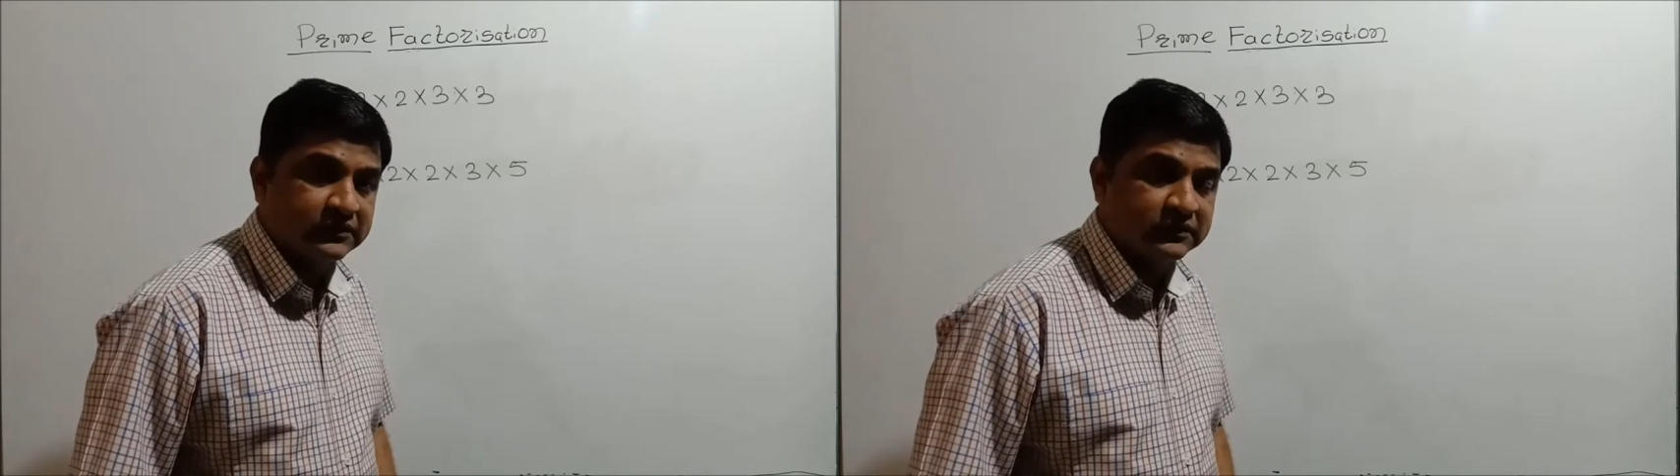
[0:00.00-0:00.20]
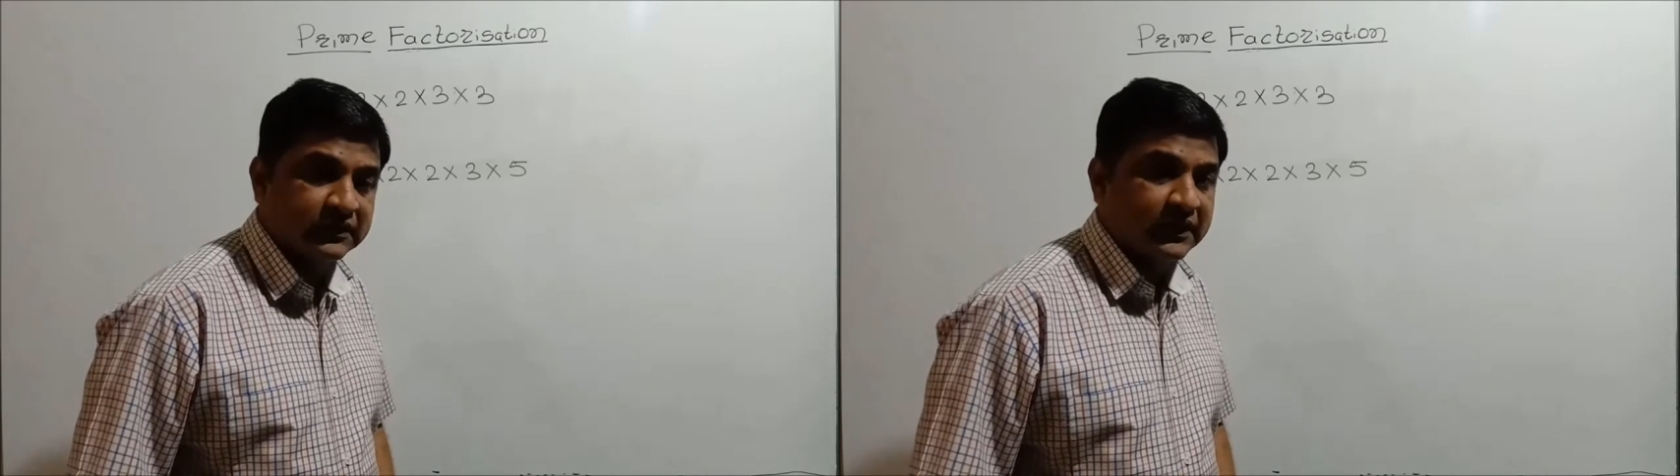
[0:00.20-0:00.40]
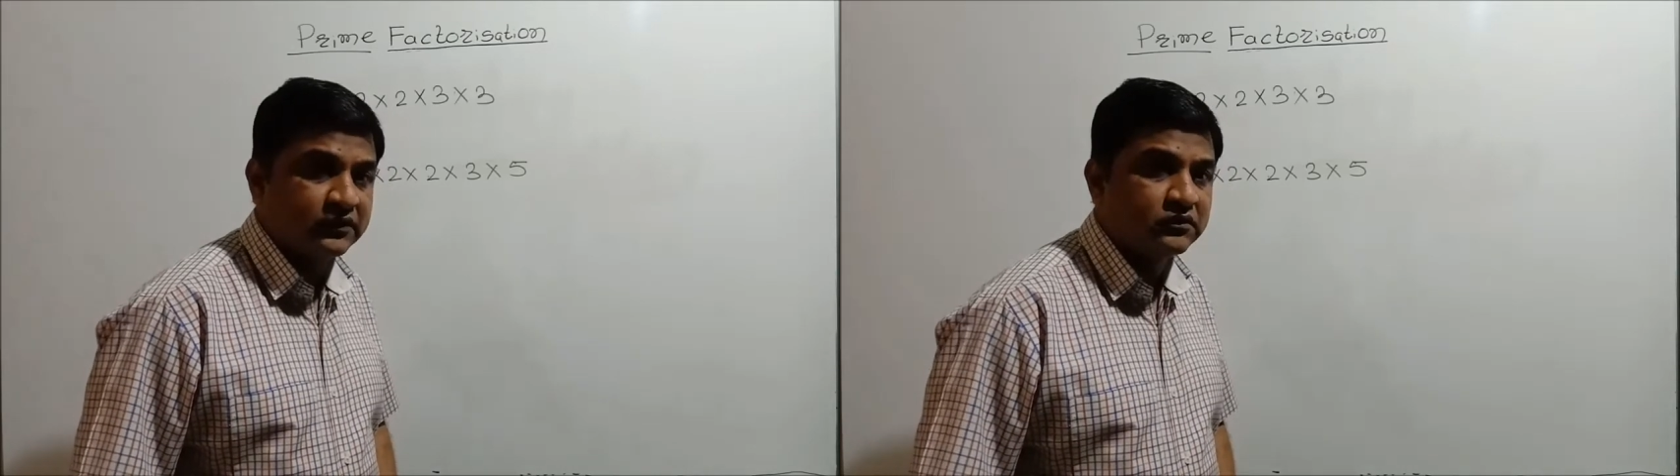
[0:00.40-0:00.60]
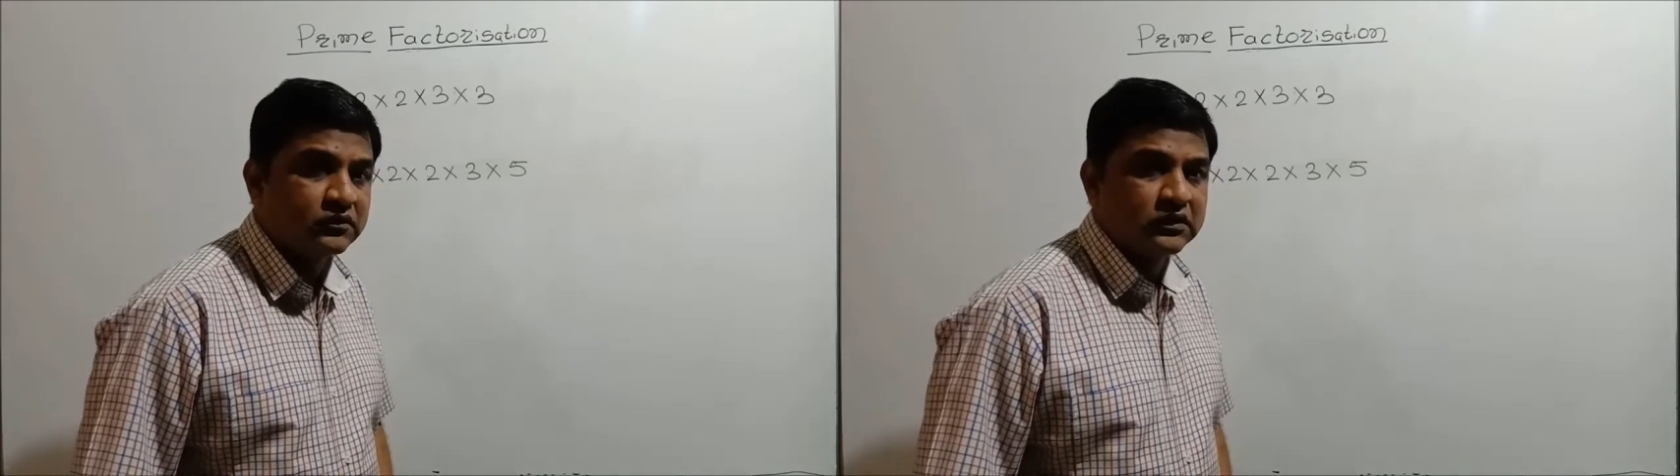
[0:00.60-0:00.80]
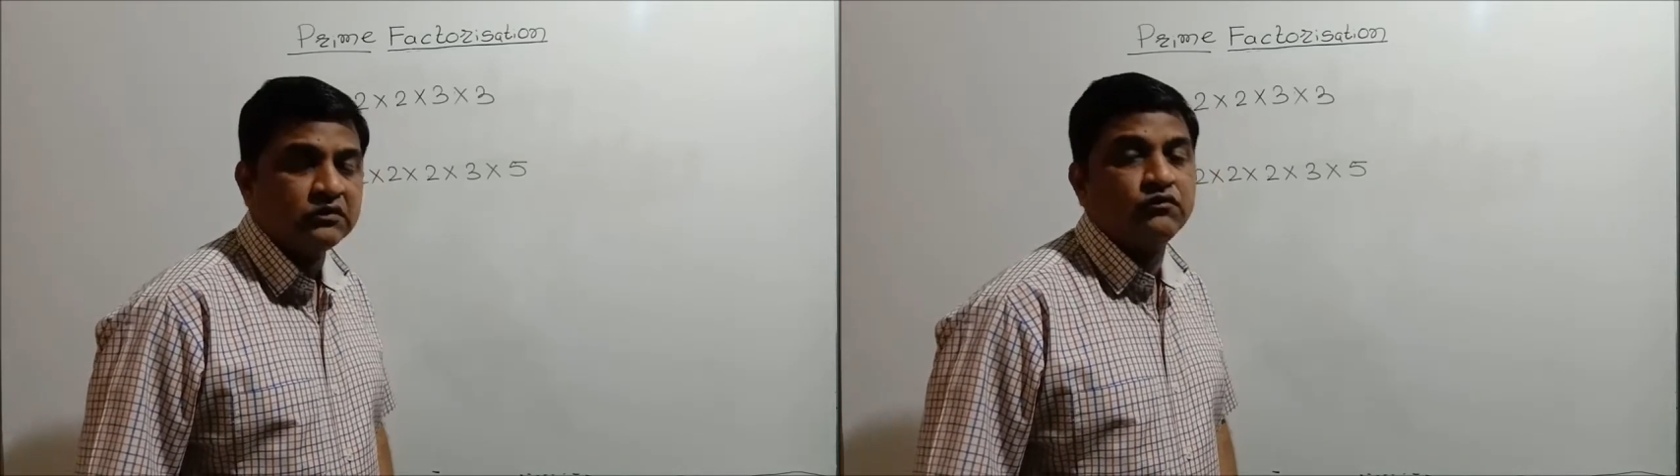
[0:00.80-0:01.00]
that
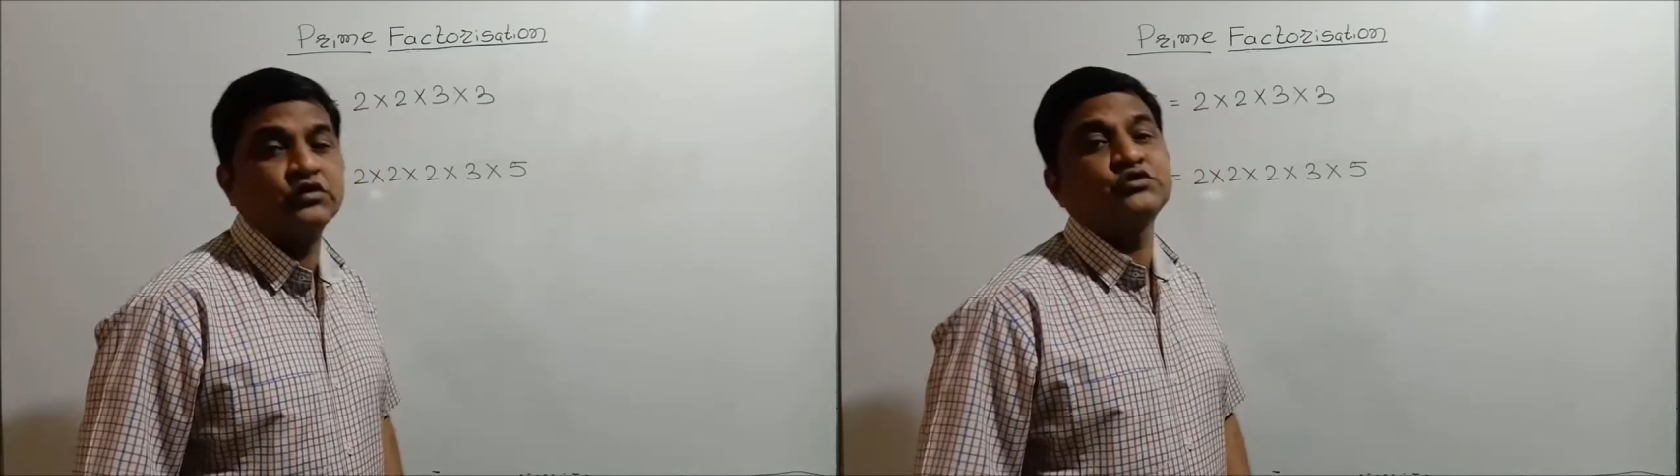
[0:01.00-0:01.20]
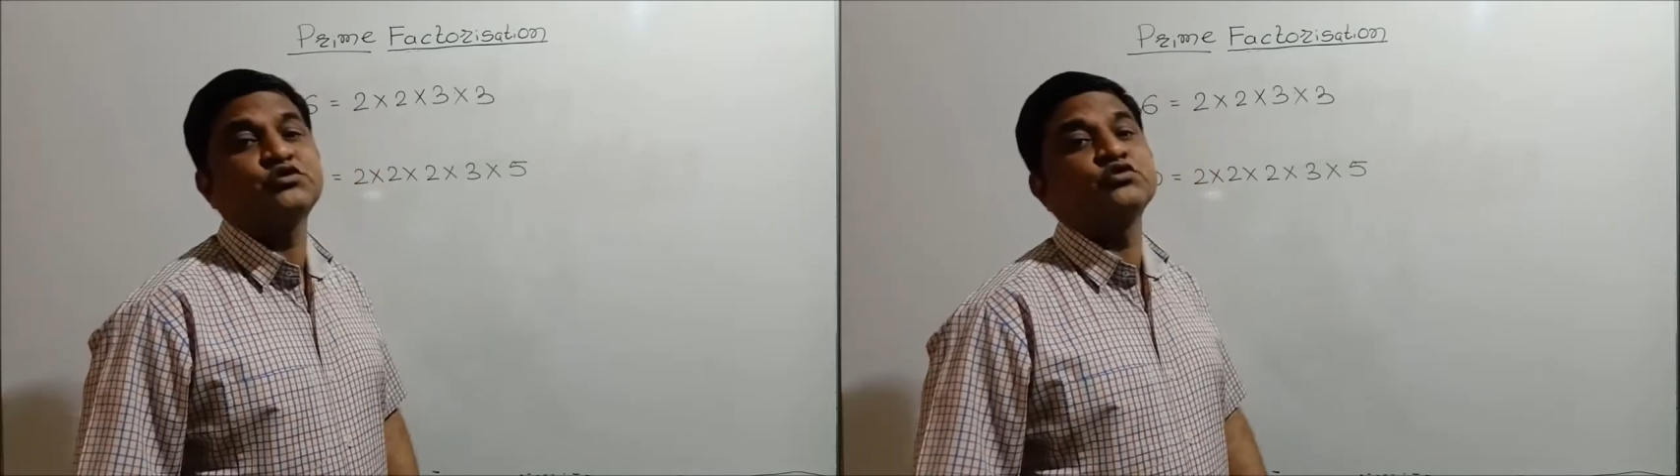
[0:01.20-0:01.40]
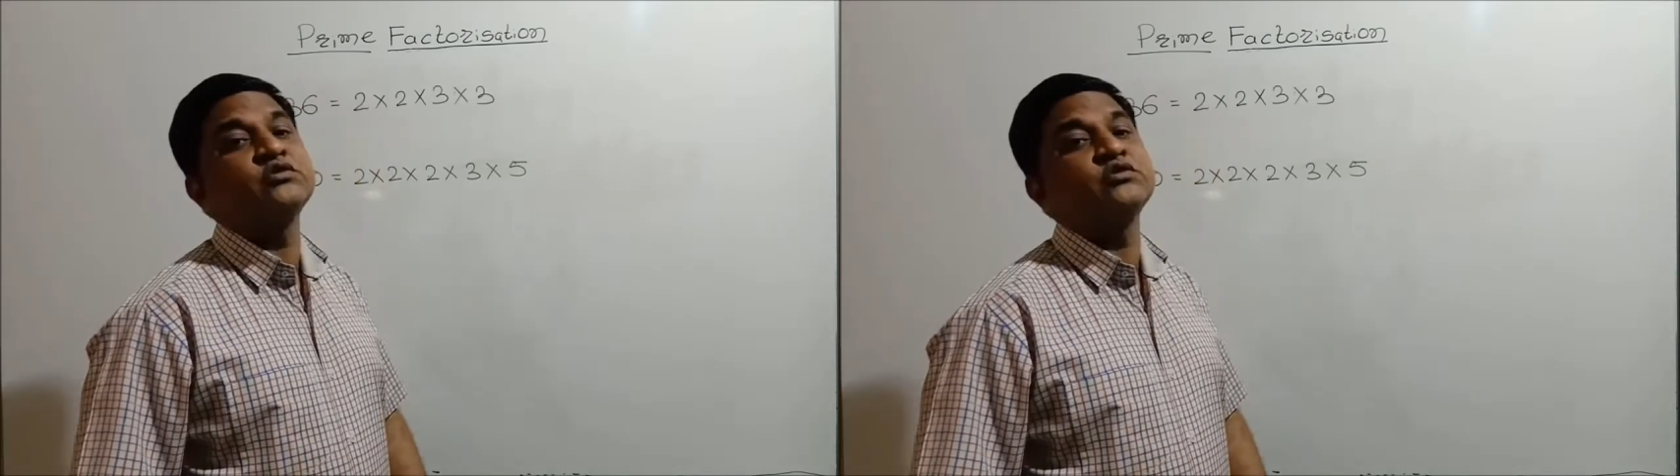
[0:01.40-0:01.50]
what is so